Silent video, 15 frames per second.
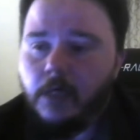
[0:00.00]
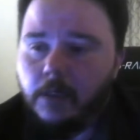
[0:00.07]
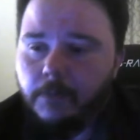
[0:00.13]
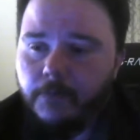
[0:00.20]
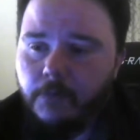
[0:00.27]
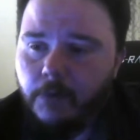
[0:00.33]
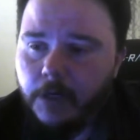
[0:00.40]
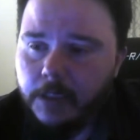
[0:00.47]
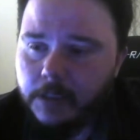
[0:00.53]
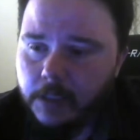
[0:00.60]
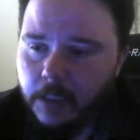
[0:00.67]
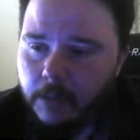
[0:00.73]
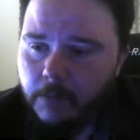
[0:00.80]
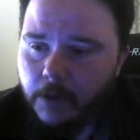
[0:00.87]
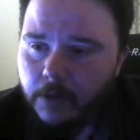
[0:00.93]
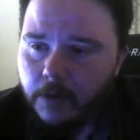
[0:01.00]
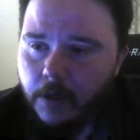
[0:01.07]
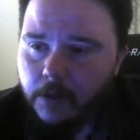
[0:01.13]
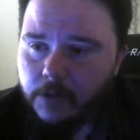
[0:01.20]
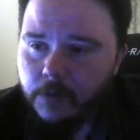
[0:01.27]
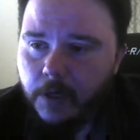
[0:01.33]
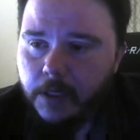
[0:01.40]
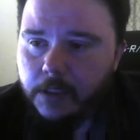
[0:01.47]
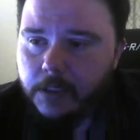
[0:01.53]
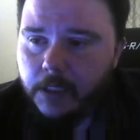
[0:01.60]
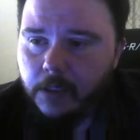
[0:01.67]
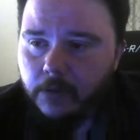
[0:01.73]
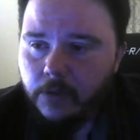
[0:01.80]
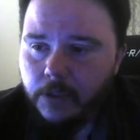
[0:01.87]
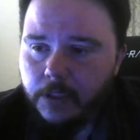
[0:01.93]
um, if you want to send them, I'll, I'll try to
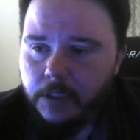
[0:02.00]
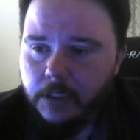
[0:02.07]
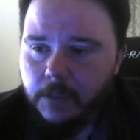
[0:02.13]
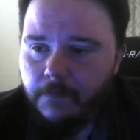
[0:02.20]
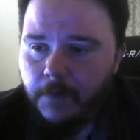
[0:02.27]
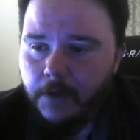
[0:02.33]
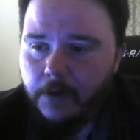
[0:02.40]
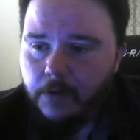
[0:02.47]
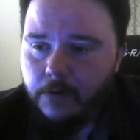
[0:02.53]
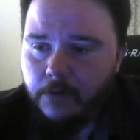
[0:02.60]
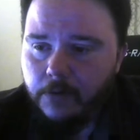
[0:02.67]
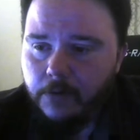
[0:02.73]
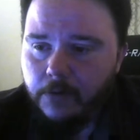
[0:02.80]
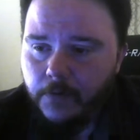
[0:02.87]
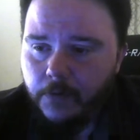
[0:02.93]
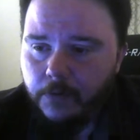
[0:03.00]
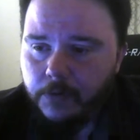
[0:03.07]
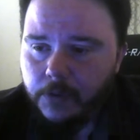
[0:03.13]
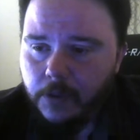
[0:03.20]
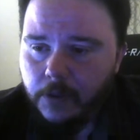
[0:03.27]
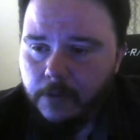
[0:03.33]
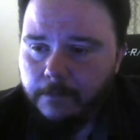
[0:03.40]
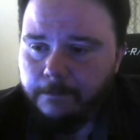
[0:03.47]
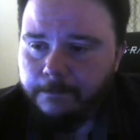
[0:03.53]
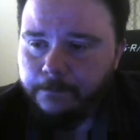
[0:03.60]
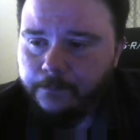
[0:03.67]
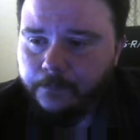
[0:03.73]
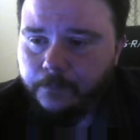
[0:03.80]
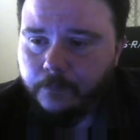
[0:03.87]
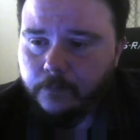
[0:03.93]
take a look and see if I know who the photos are.
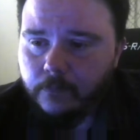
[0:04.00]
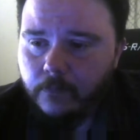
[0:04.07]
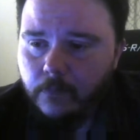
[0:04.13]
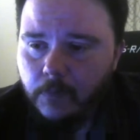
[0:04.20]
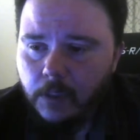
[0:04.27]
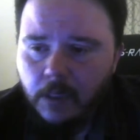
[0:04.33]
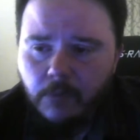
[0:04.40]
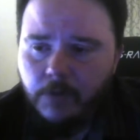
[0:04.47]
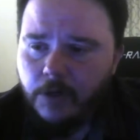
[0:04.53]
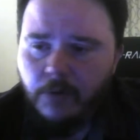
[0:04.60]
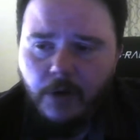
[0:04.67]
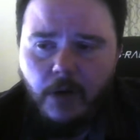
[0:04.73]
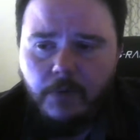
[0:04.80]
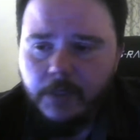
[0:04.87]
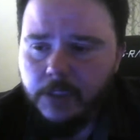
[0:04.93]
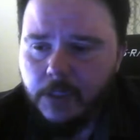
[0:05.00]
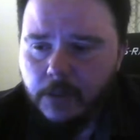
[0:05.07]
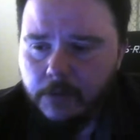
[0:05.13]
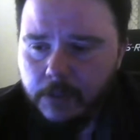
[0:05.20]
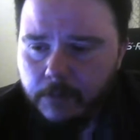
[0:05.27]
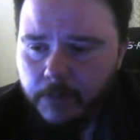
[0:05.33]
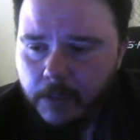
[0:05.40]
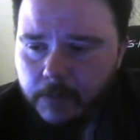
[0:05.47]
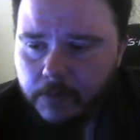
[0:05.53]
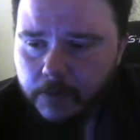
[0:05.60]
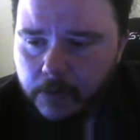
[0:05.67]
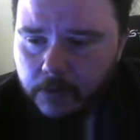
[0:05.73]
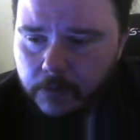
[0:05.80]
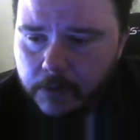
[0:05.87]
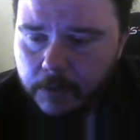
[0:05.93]
And we don't always know. Sometimes we
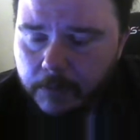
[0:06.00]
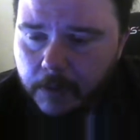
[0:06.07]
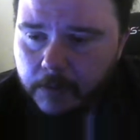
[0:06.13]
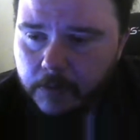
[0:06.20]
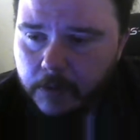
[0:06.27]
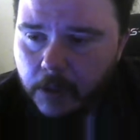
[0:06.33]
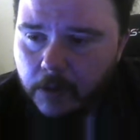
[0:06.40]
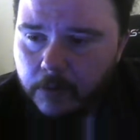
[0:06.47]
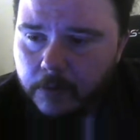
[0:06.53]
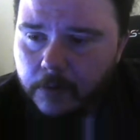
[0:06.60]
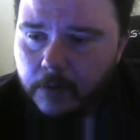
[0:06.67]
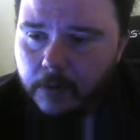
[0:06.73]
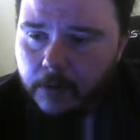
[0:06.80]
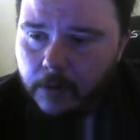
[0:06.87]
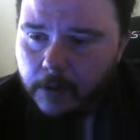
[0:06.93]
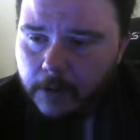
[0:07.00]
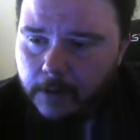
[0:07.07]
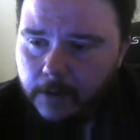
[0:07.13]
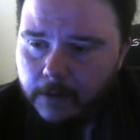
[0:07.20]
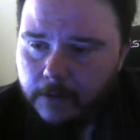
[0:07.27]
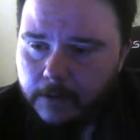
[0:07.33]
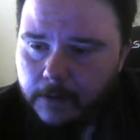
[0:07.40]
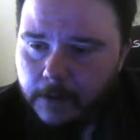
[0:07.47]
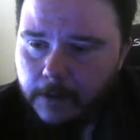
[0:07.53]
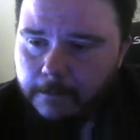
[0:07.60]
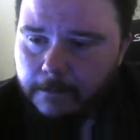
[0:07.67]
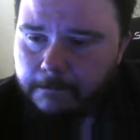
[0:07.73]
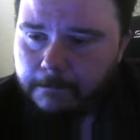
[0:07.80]
do, sometimes we don't. So.